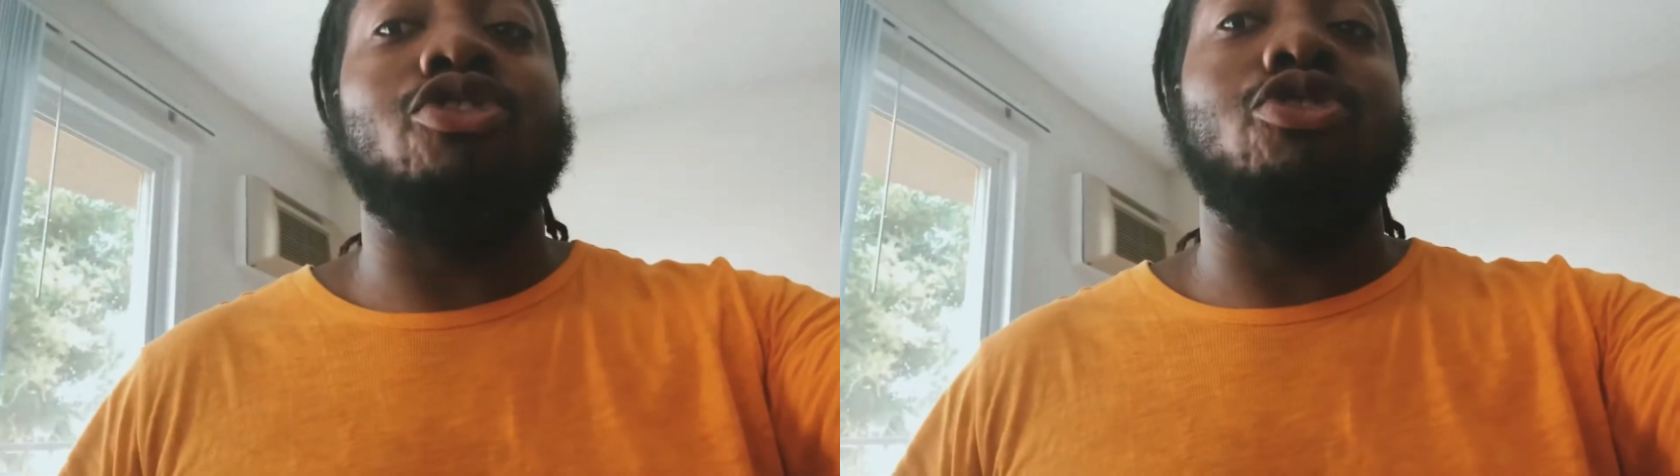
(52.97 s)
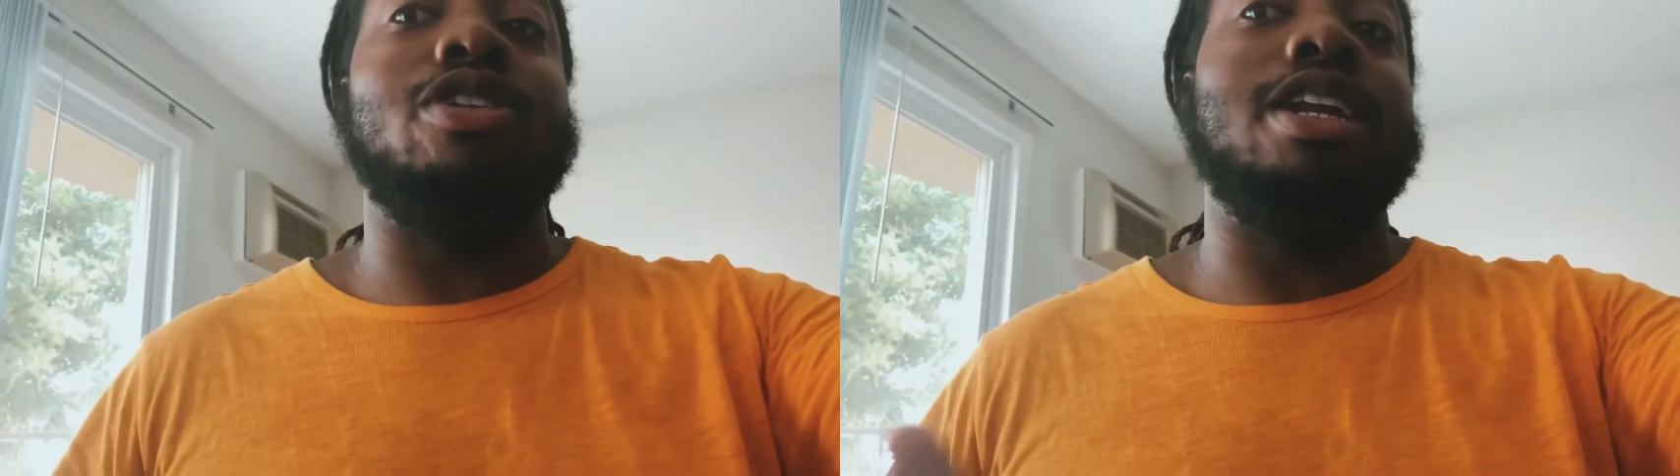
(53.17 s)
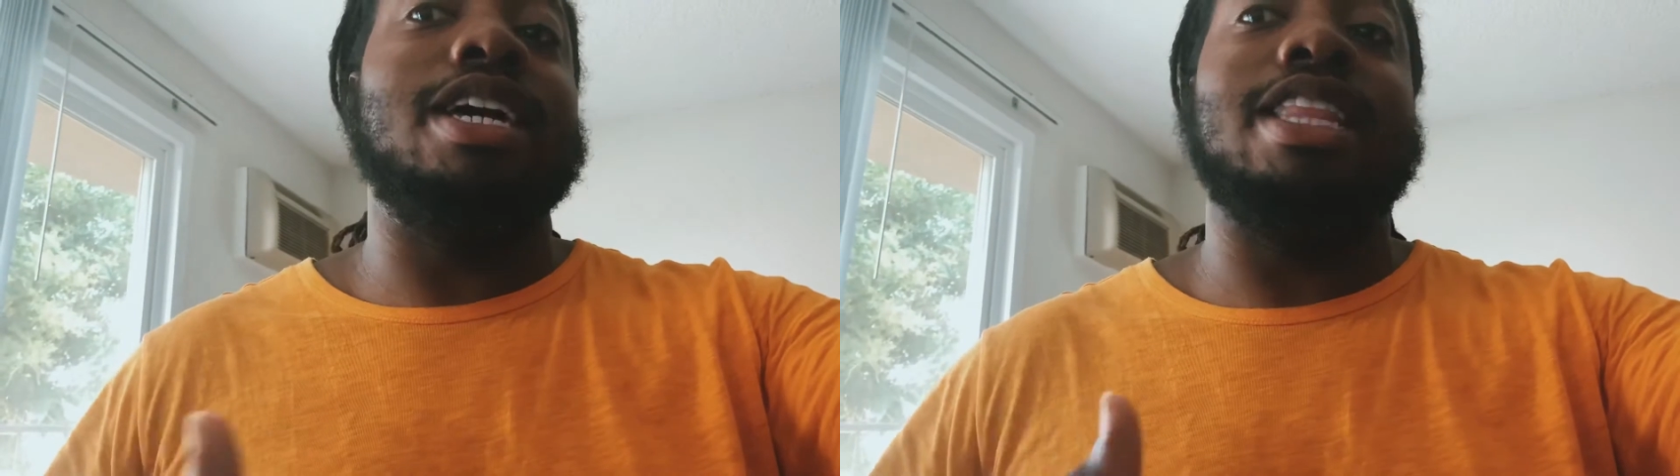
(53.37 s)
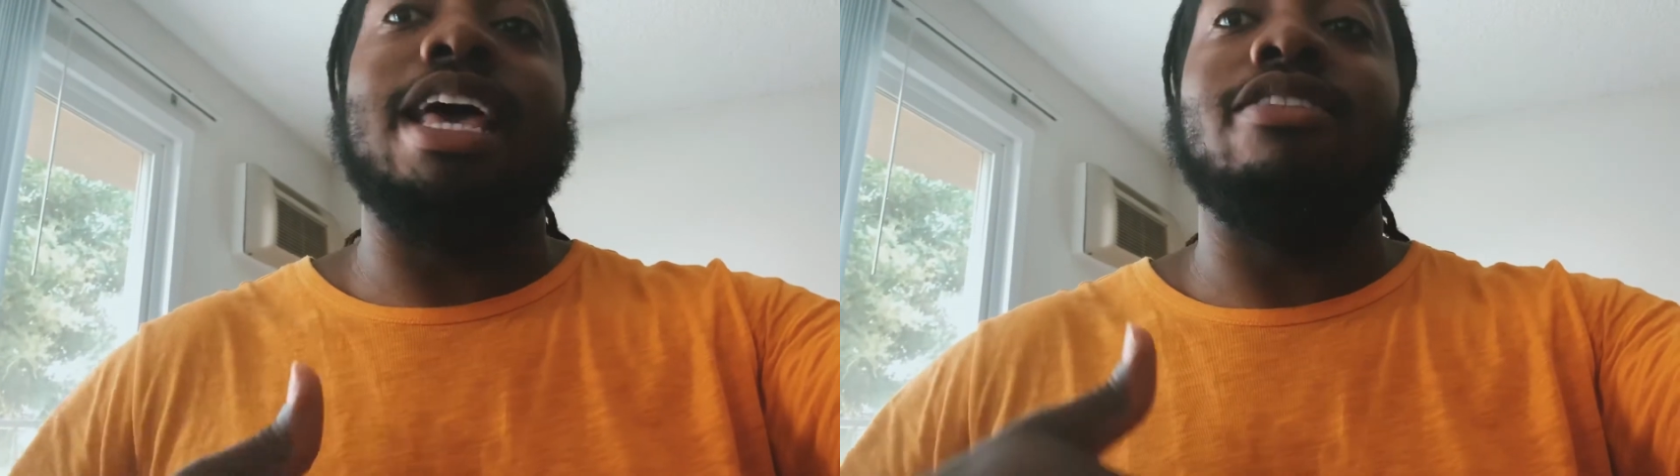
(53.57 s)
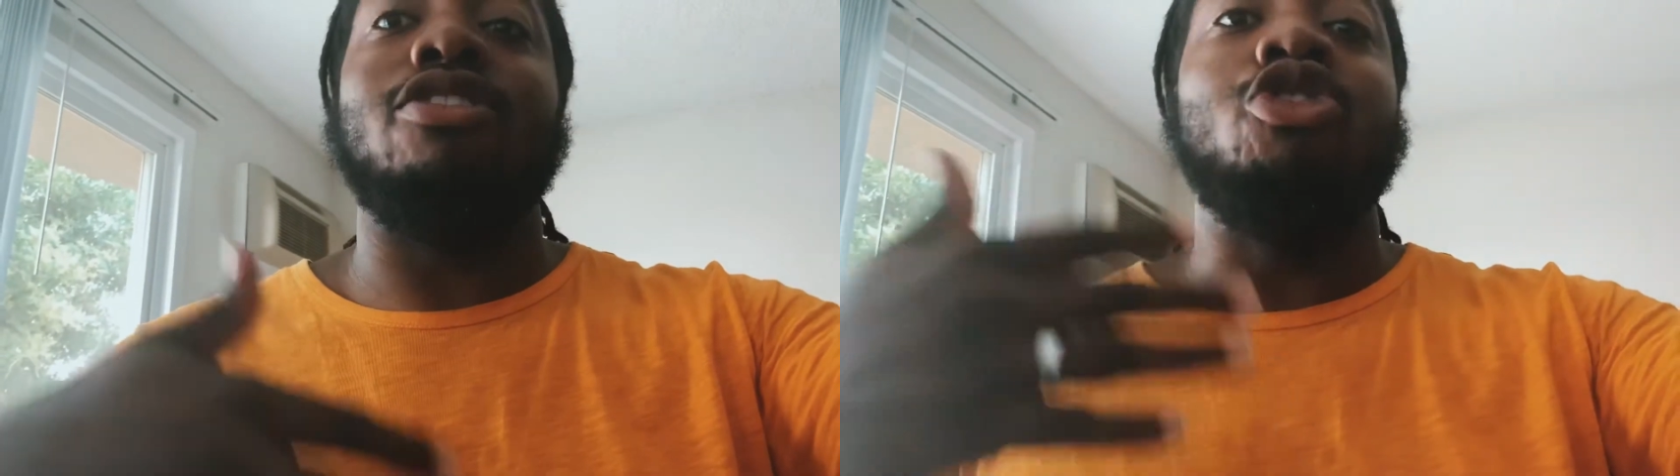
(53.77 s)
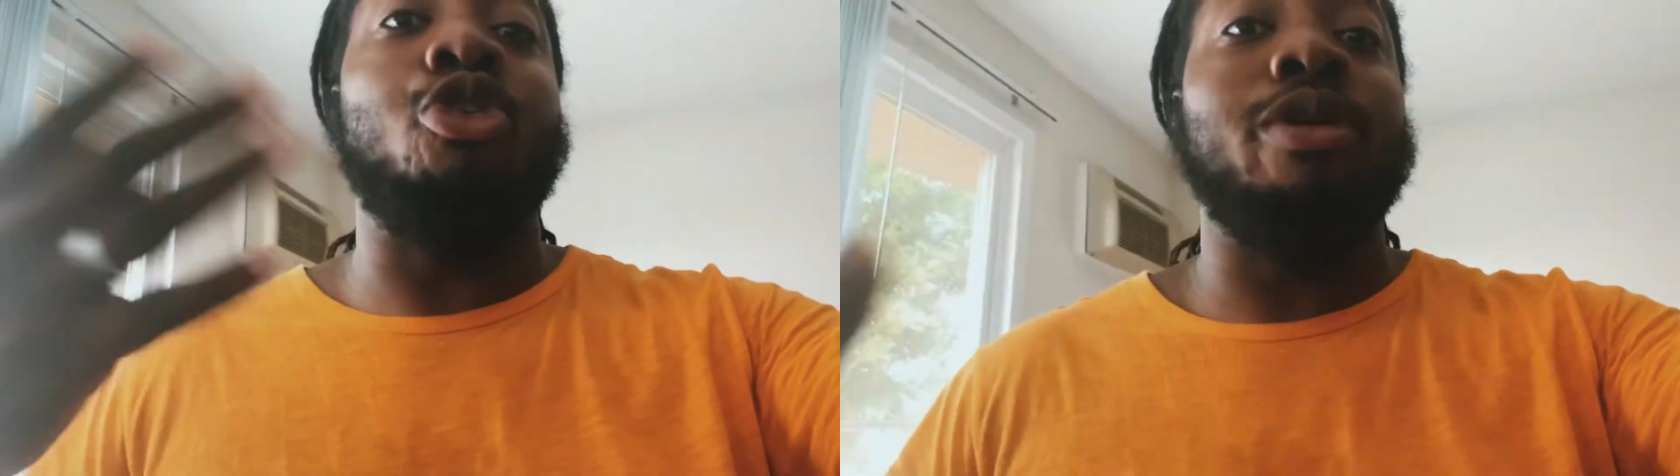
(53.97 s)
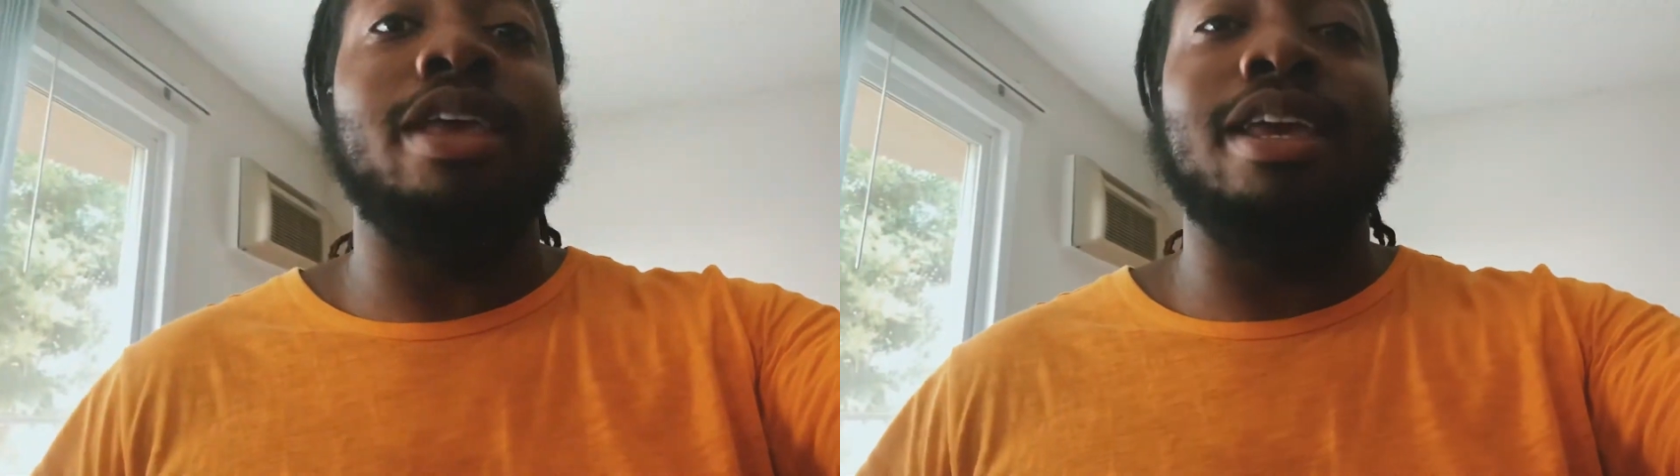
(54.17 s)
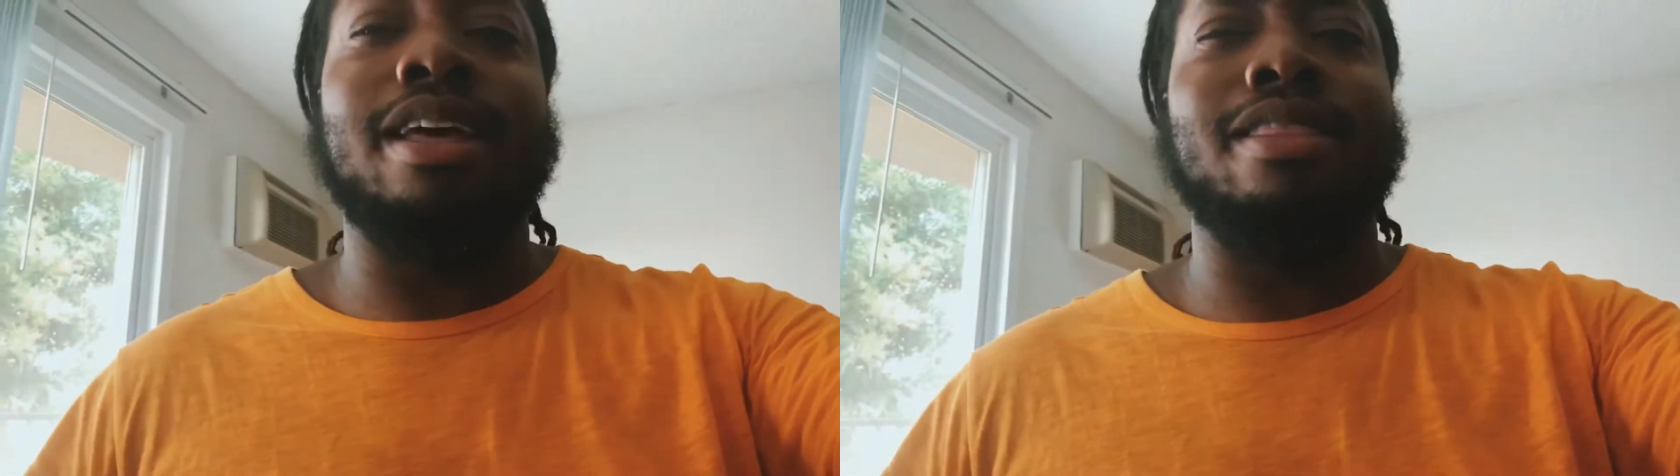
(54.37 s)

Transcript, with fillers: So you can look at that as a Dorian,